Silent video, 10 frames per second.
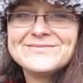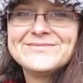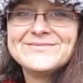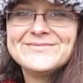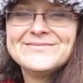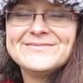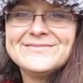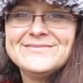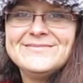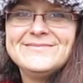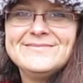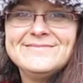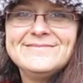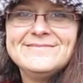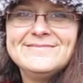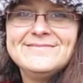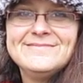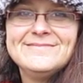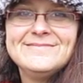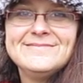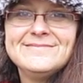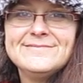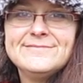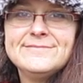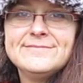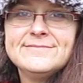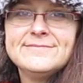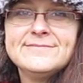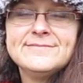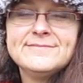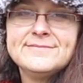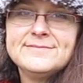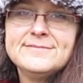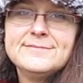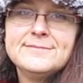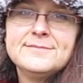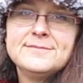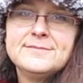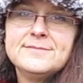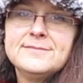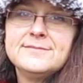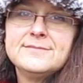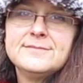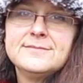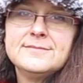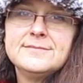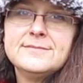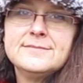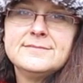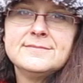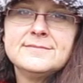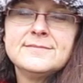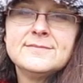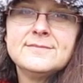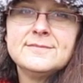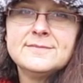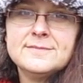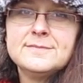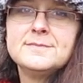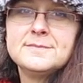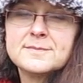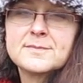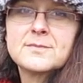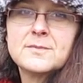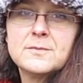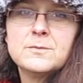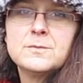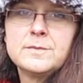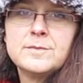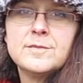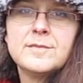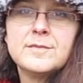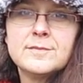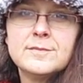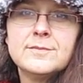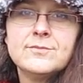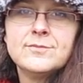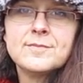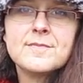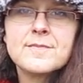No words are spoken by the person on screen.